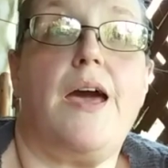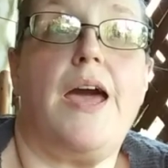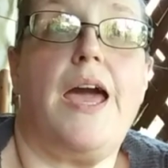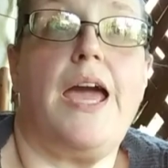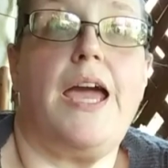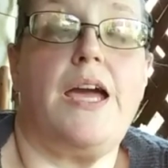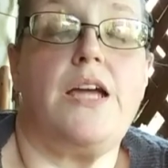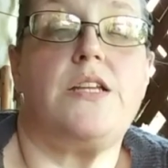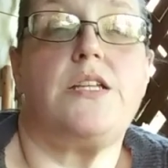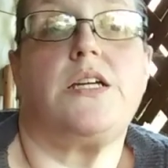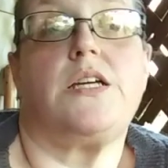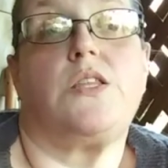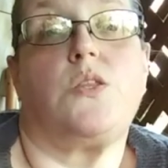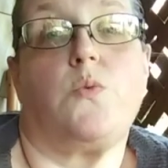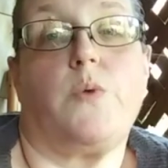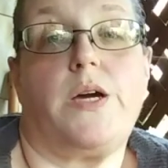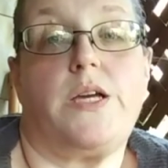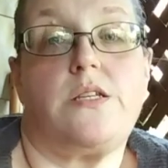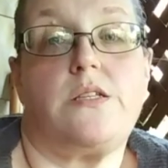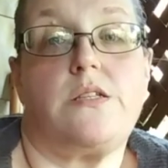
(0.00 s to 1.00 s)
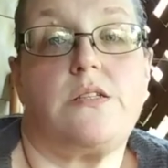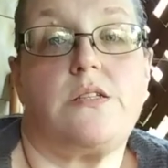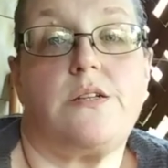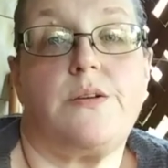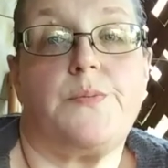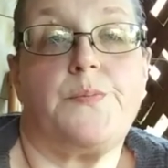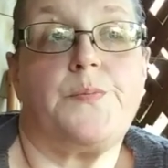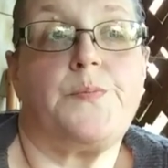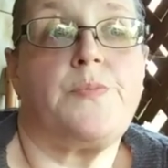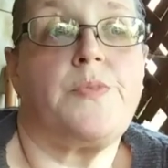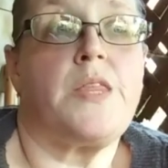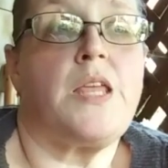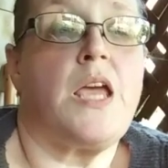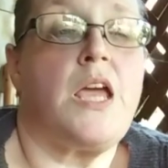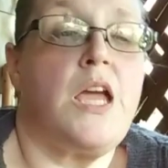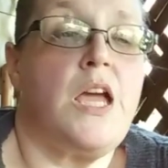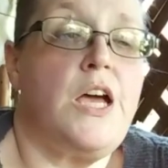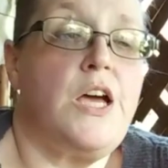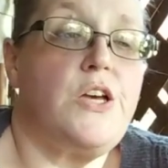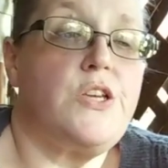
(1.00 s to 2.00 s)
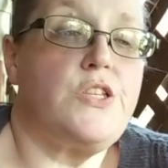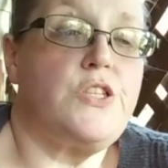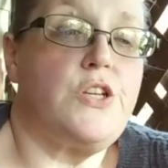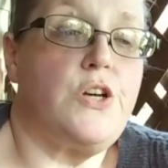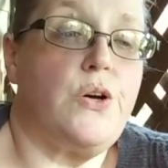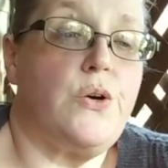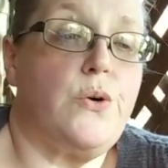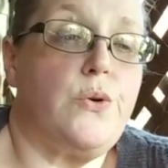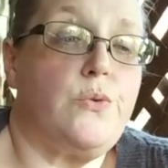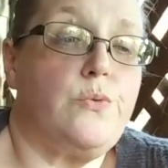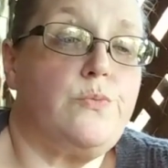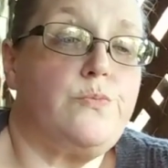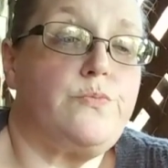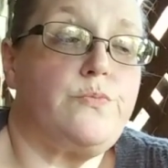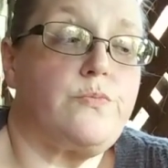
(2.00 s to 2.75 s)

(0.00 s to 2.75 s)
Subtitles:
and in the waist. So